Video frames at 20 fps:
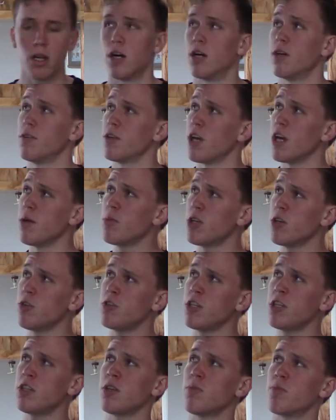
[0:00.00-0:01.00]
The
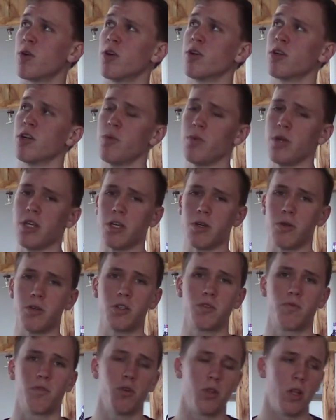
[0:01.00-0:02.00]
MQTT broker we
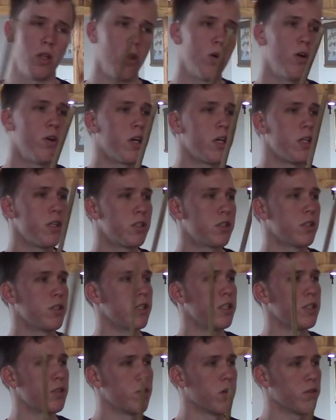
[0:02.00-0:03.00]
use for the logins
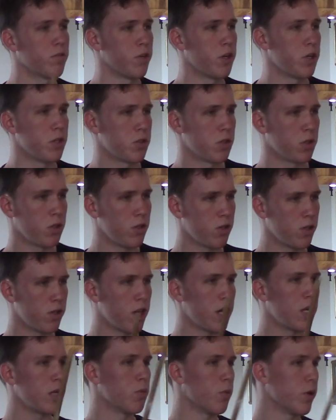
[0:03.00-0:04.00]
is not very
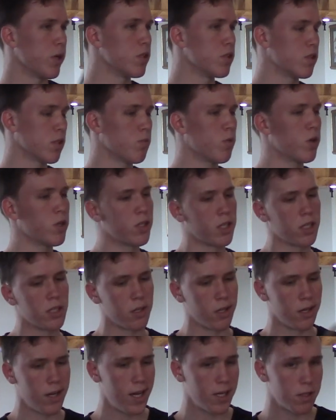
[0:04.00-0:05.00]
secure, and when someone
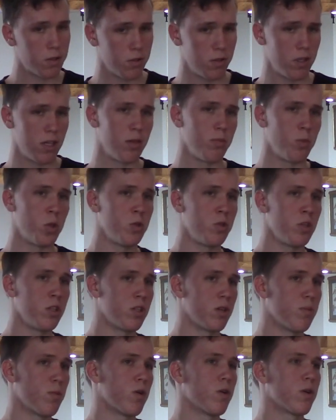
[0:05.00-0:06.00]
can connect to the
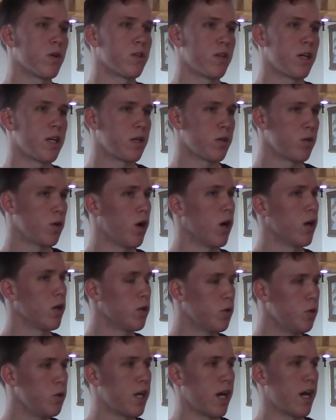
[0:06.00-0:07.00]
MQTT broker, they
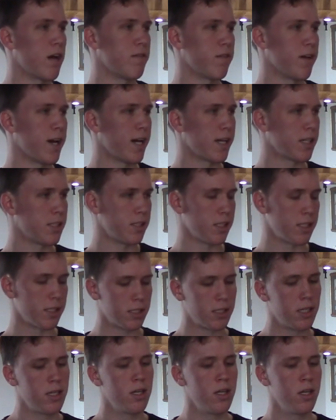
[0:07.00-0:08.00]
could have
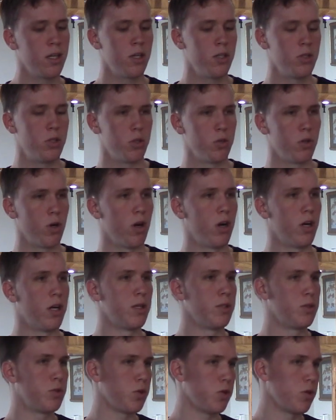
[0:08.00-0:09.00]
access to
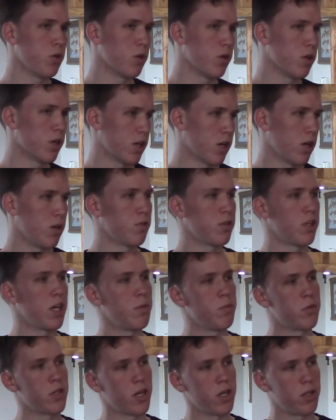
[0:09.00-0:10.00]
your account
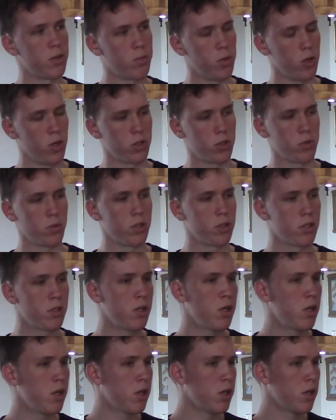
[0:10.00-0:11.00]
names and passwords.
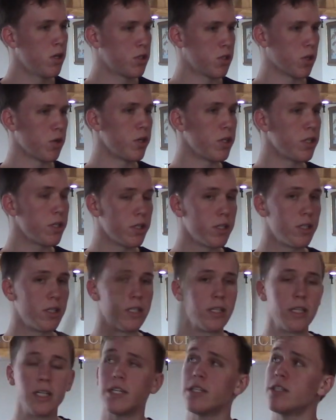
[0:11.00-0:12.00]
So
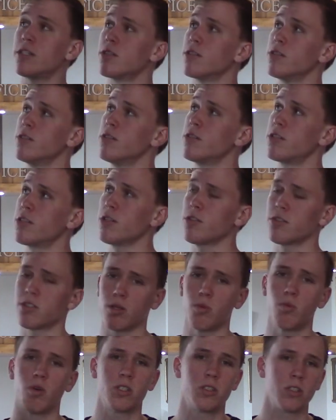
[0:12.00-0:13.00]
it is still
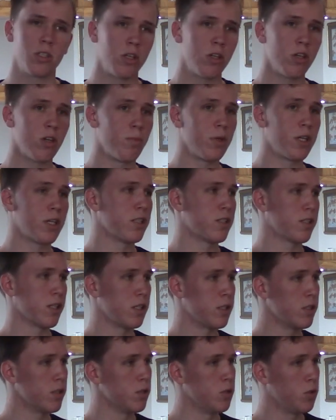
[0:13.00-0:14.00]
somewhat secure because
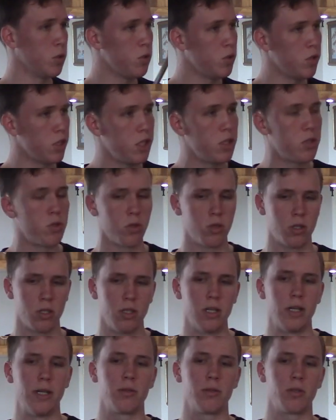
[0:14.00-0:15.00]
they do need to
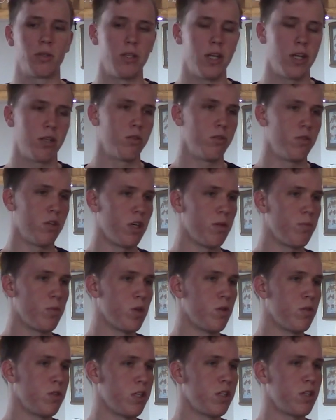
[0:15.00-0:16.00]
connect to the
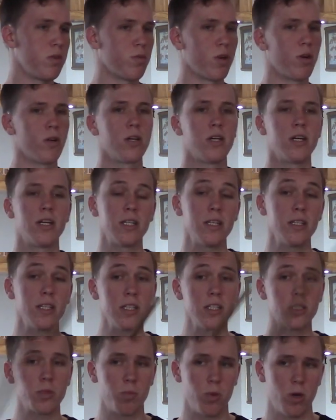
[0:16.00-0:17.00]
MQTT broker, and it
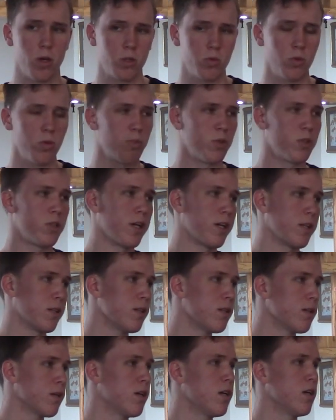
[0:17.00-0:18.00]
is password
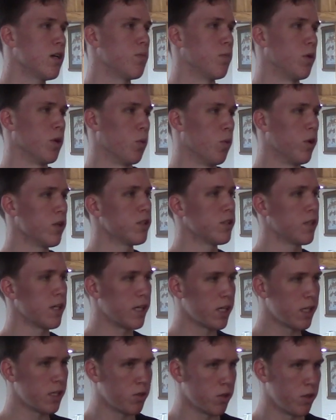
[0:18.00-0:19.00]
protected, but once
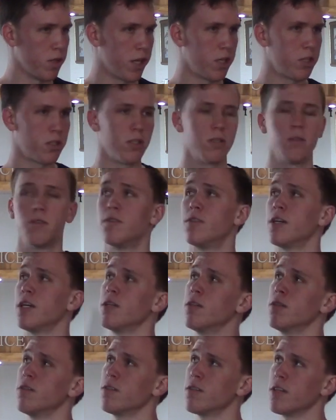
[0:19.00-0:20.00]
they get connection,
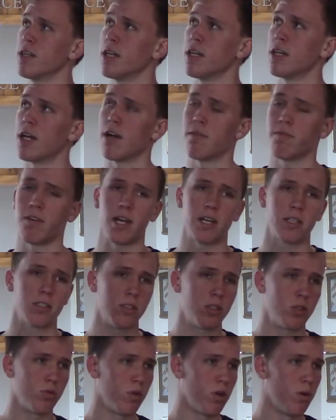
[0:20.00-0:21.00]
then they have
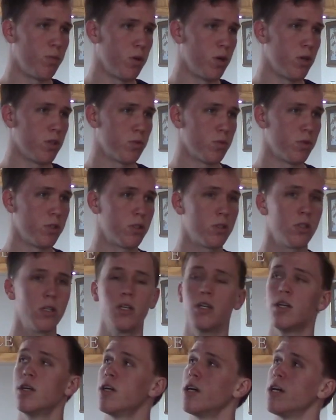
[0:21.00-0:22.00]
access to our passwords
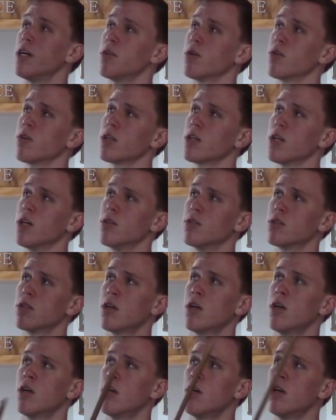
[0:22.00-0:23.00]
and our accounts.